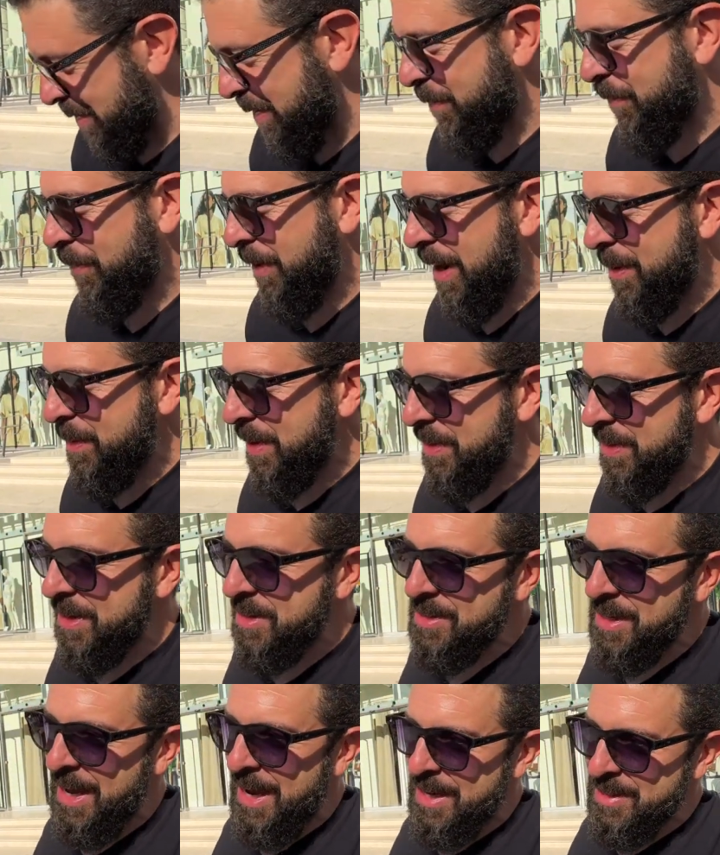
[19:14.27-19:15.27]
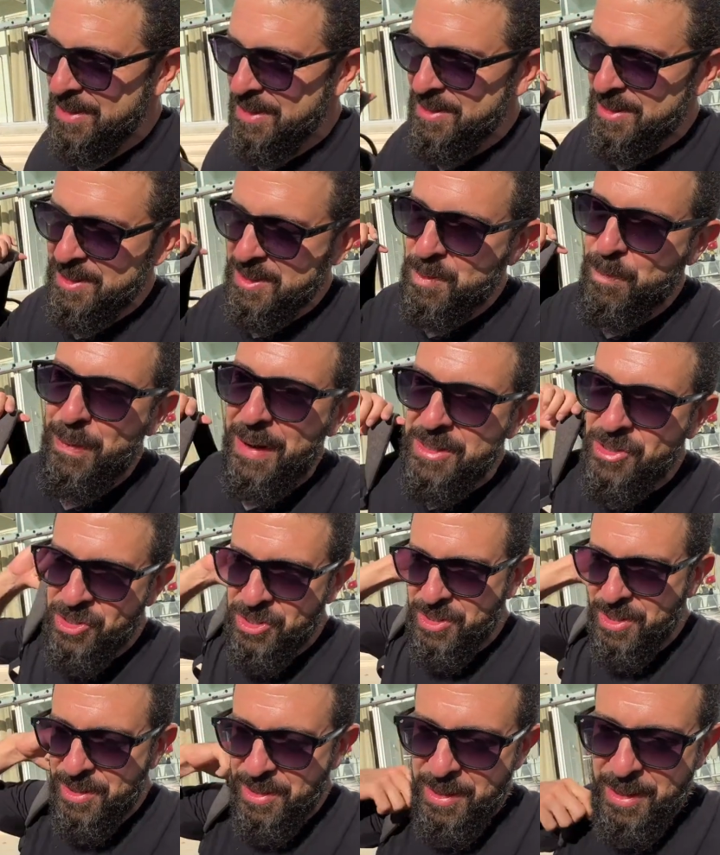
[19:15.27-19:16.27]
they're framing this as a
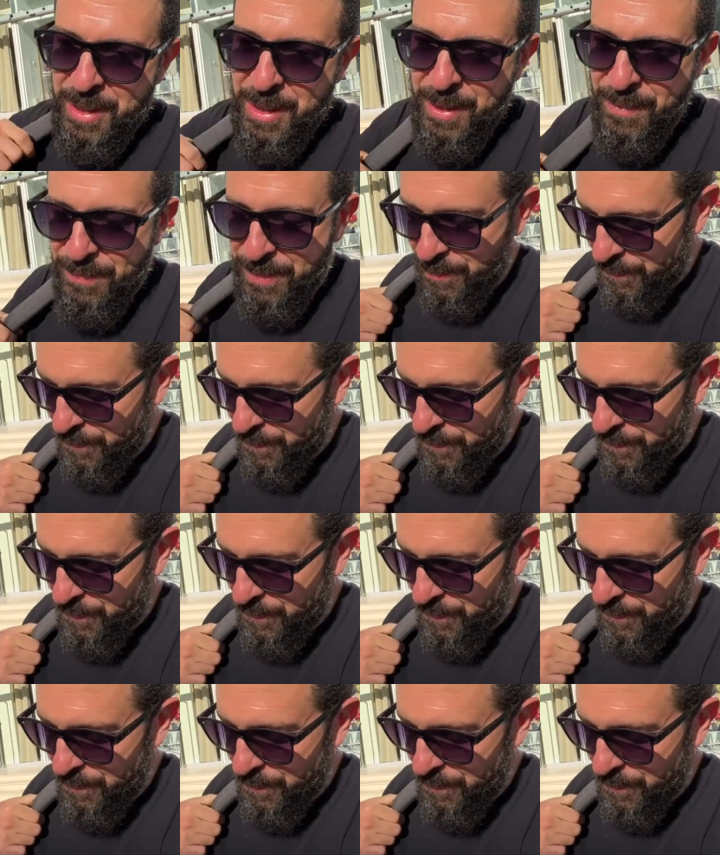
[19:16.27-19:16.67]
suspension of the